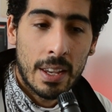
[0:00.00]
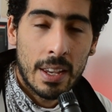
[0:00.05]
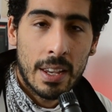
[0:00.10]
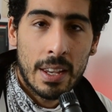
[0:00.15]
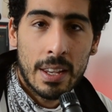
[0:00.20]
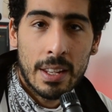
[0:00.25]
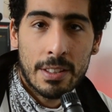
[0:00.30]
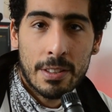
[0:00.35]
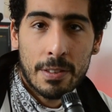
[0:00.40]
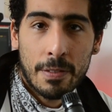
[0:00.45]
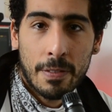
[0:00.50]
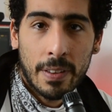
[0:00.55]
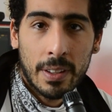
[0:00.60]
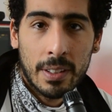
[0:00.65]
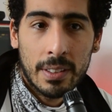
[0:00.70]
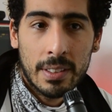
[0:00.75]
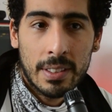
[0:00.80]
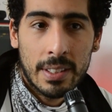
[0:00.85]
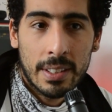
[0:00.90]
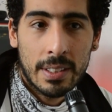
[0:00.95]
It's
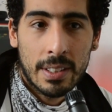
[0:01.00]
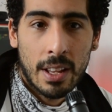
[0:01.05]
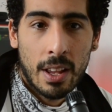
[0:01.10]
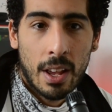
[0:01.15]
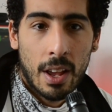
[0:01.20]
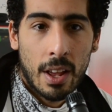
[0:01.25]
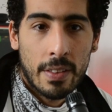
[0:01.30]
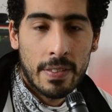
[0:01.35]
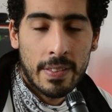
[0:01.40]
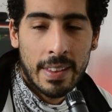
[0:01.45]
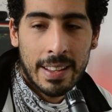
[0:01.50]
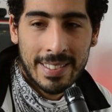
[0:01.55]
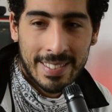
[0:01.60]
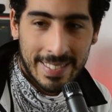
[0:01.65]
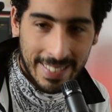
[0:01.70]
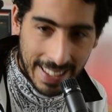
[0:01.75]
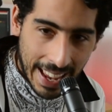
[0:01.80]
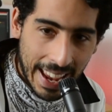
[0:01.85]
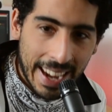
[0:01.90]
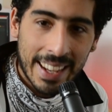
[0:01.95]
felt that the
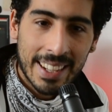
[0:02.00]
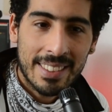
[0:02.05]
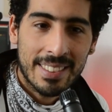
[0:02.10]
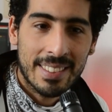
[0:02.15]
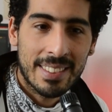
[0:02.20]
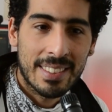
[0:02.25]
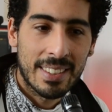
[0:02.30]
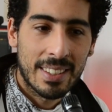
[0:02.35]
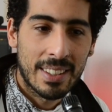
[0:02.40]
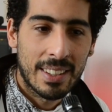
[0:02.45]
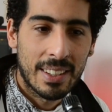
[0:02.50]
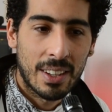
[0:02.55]
aesthetics